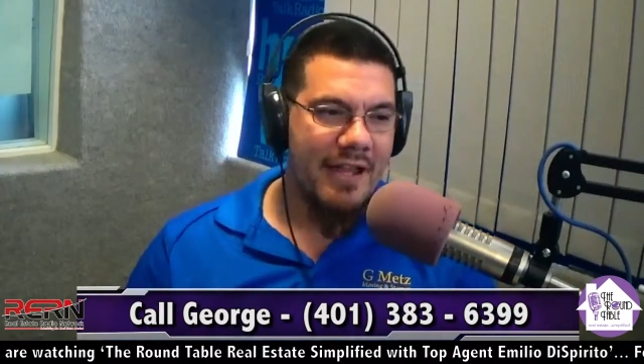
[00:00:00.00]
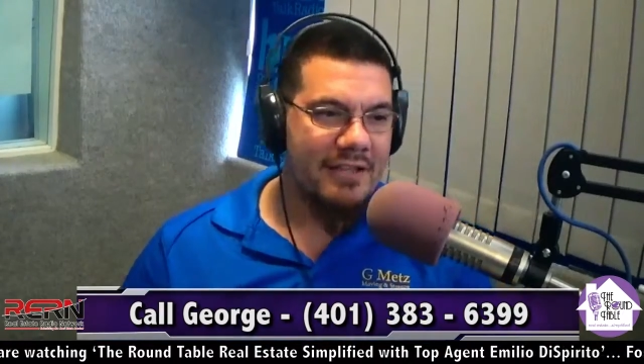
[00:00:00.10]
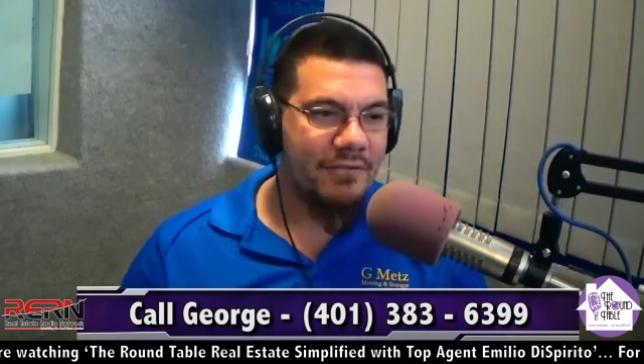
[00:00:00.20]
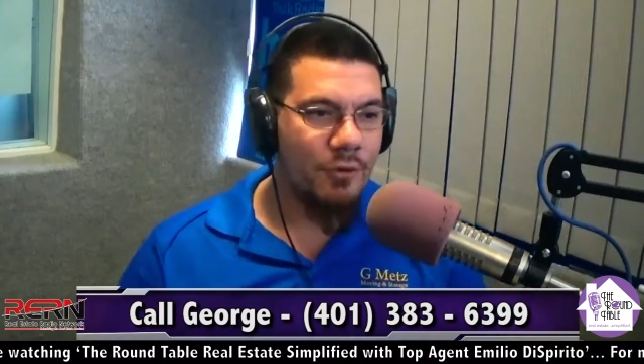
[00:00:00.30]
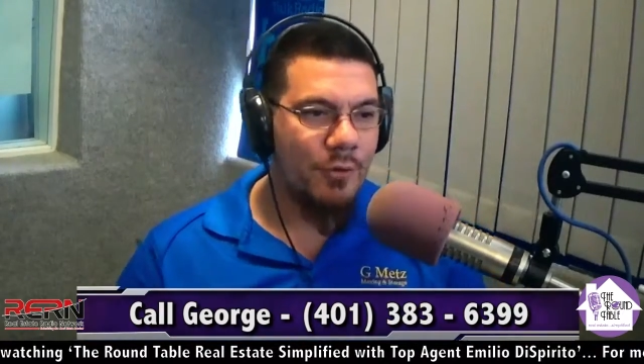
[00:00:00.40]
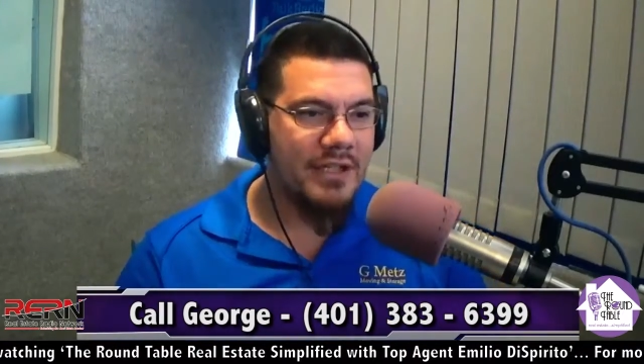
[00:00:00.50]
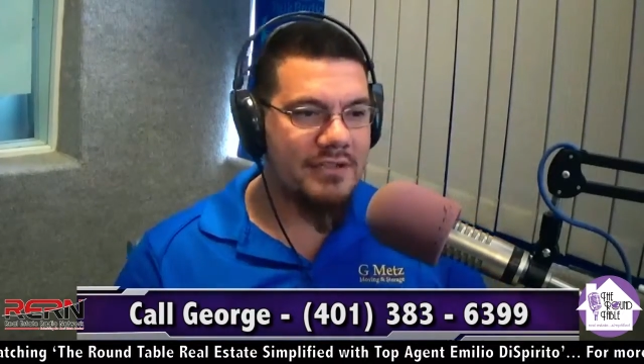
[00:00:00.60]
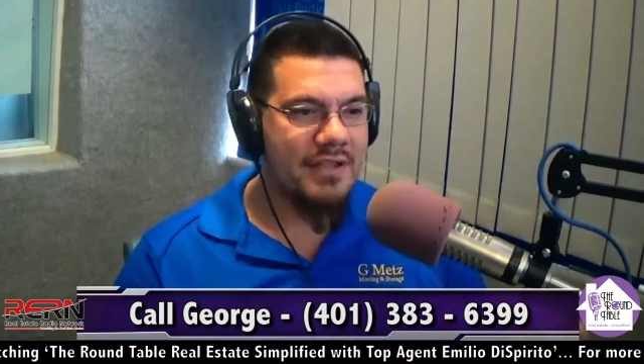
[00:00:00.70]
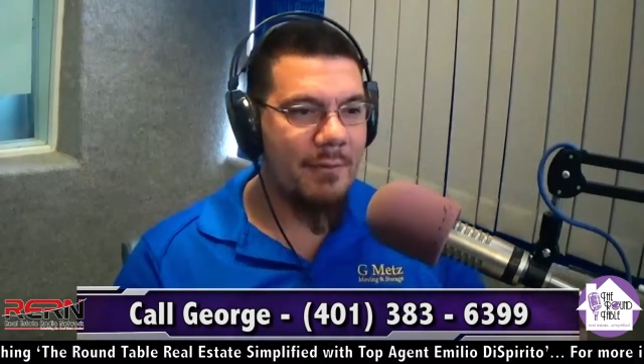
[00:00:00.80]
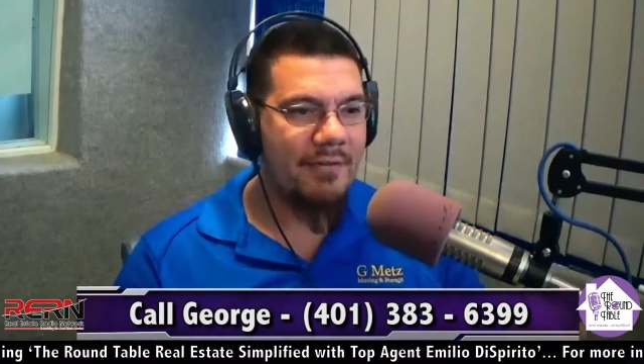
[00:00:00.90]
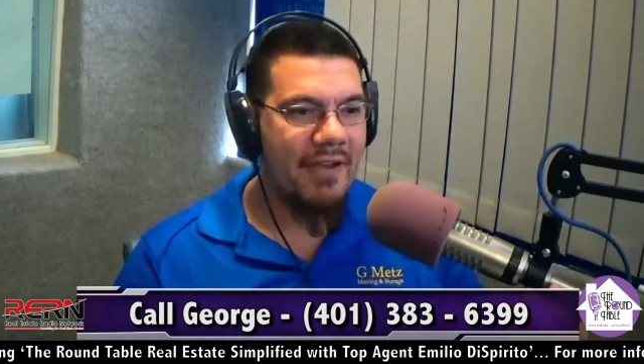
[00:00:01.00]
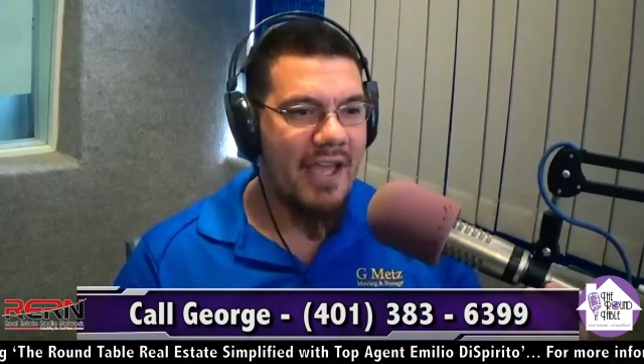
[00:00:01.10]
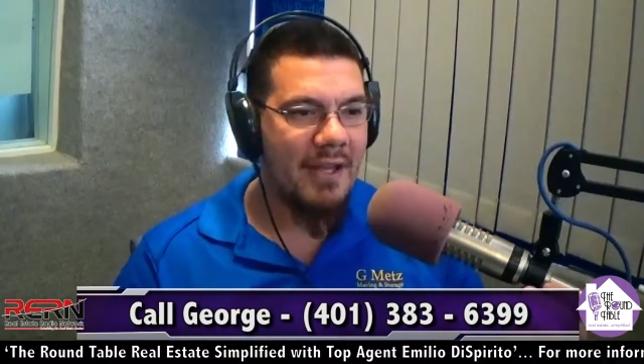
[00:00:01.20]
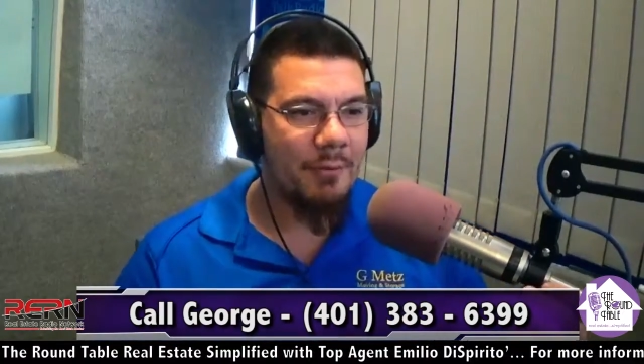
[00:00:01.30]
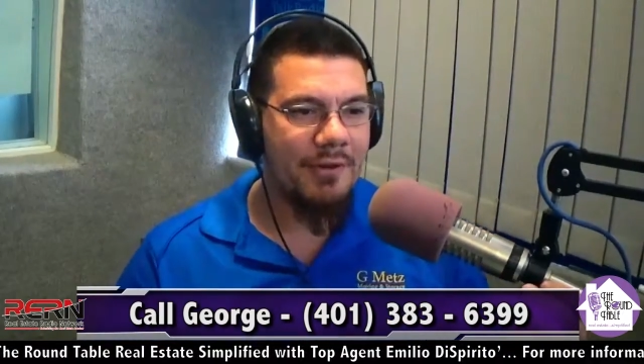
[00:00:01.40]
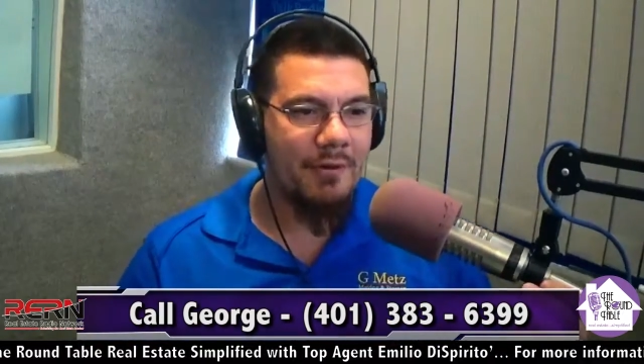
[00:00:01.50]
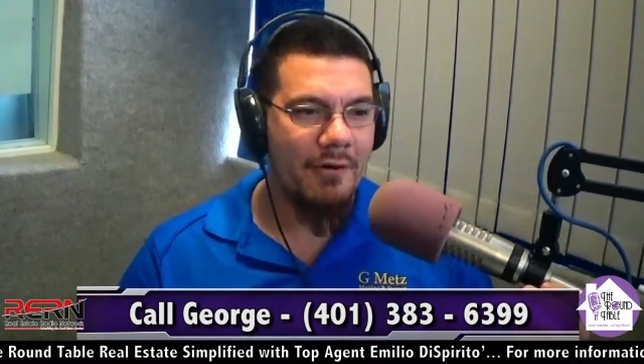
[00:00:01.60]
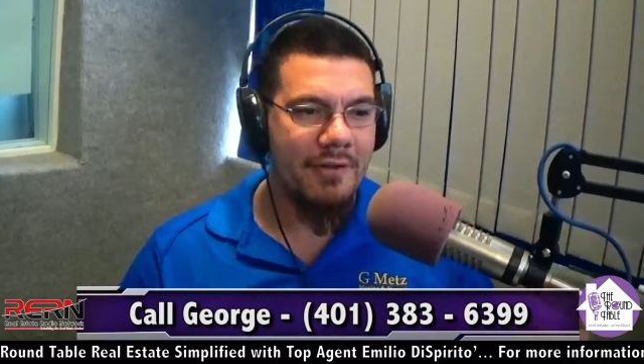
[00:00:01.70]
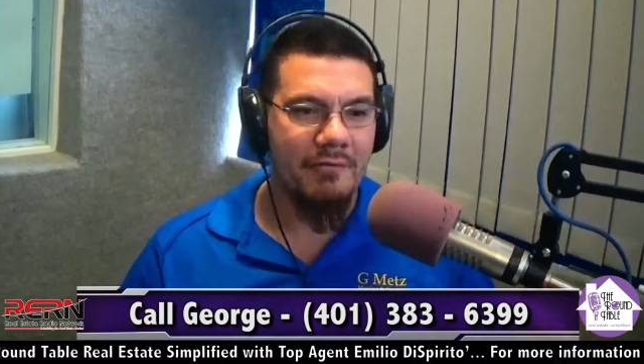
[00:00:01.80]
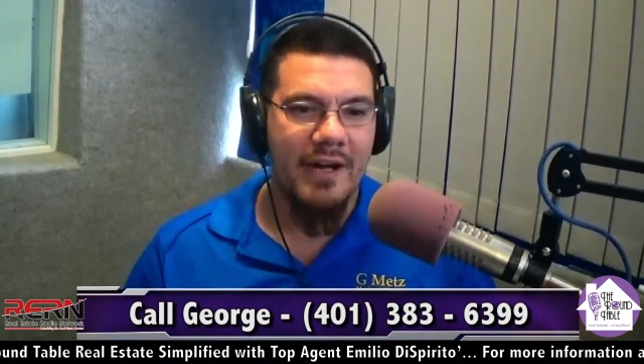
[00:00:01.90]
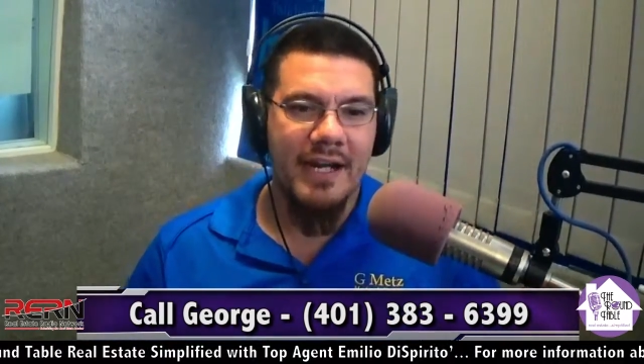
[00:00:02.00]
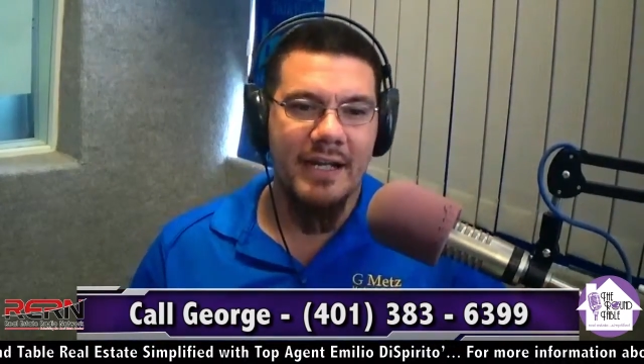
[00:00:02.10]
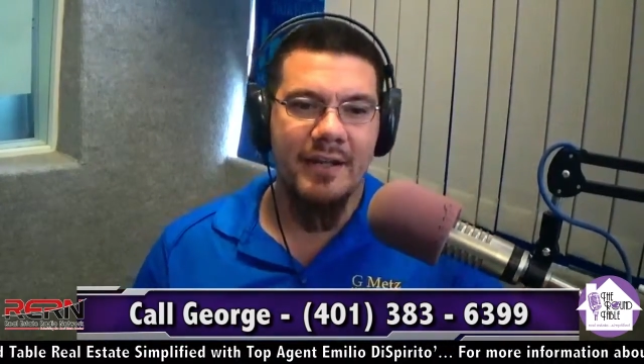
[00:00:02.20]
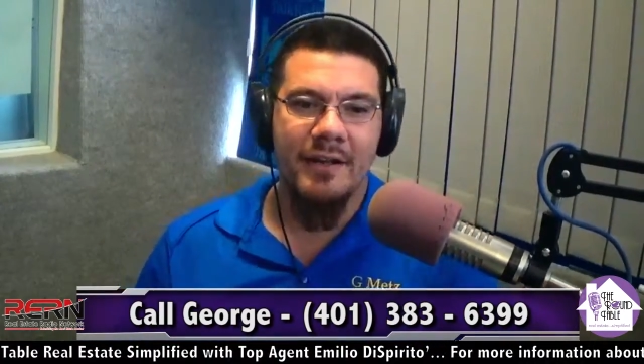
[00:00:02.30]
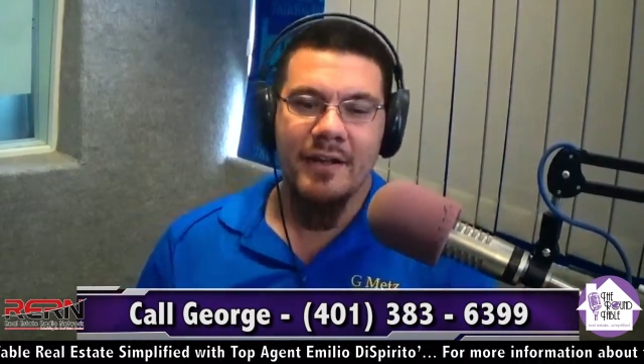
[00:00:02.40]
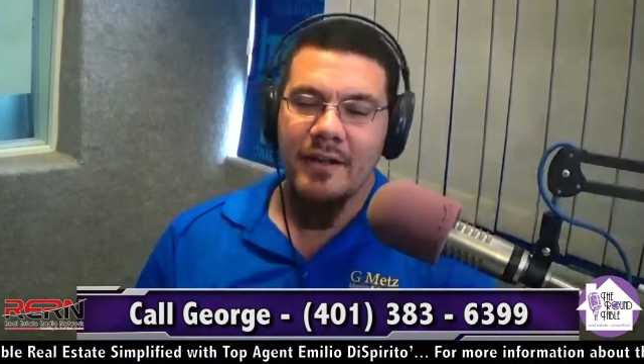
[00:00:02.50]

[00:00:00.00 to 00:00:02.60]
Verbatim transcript: last few weeks that we've had with all the rain